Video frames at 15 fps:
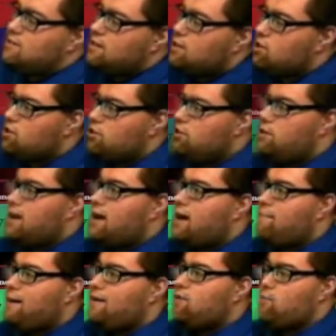is issued
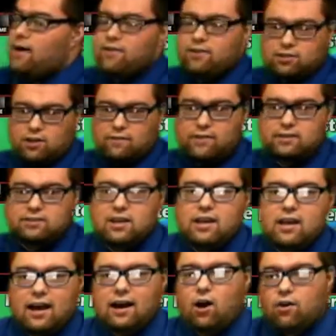by the Weather Service
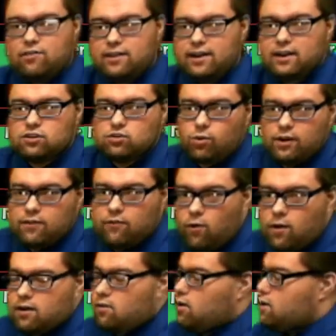over the next
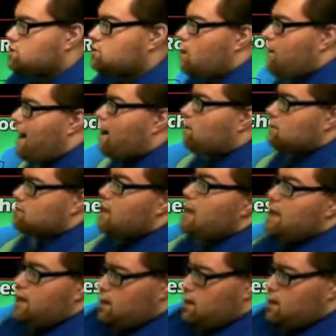24 or so hours.